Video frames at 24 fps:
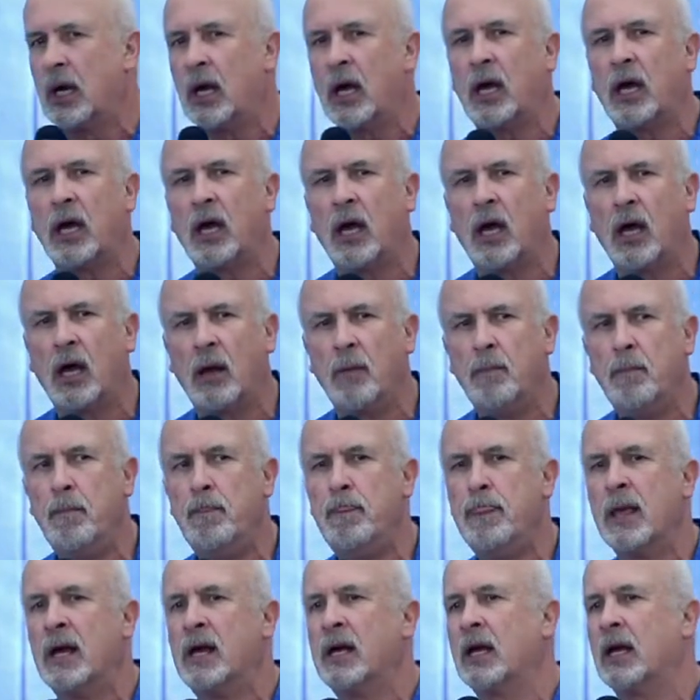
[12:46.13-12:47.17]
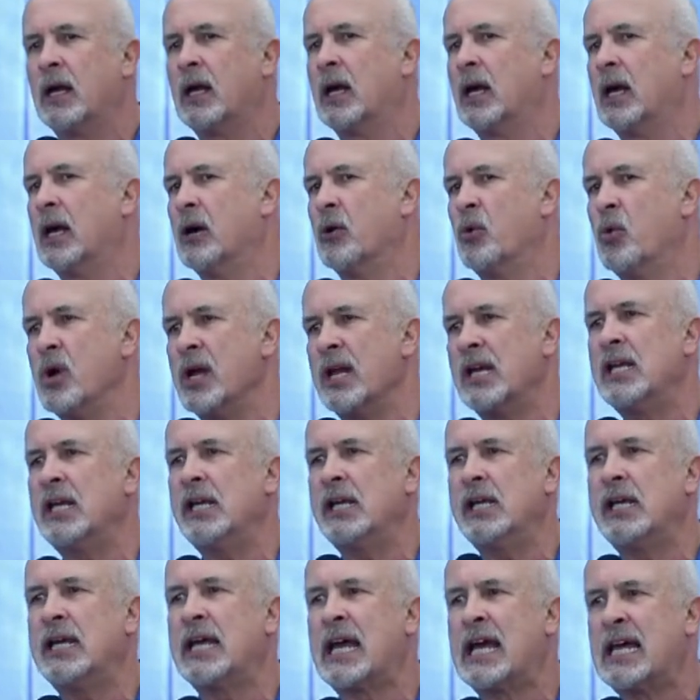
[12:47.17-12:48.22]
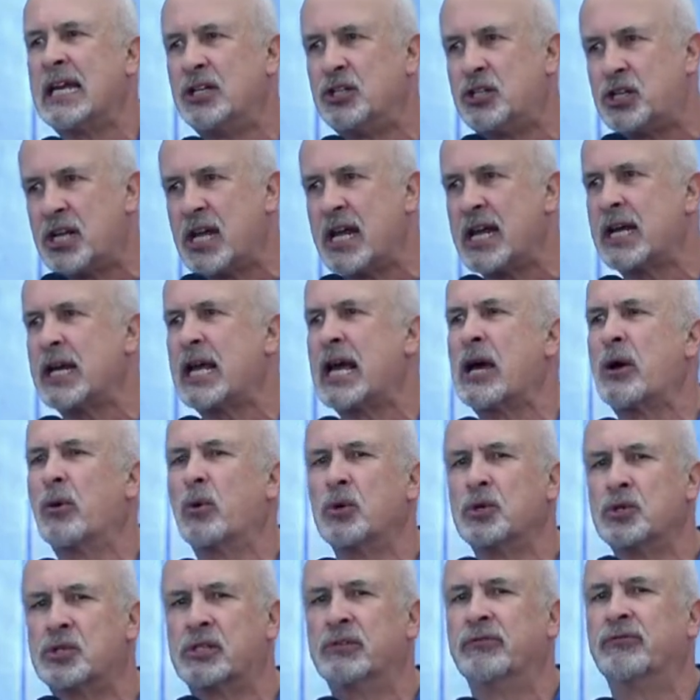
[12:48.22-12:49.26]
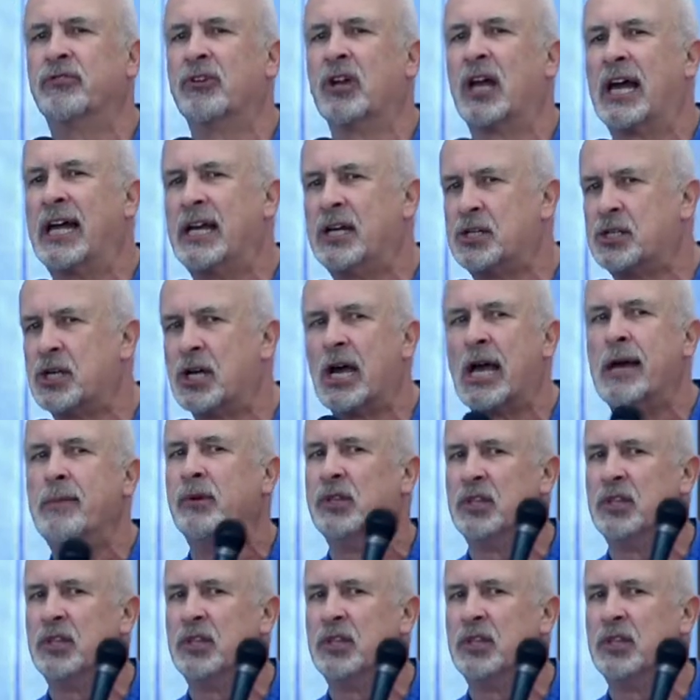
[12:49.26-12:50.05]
Um, uh, when he had 10 hours of flight time,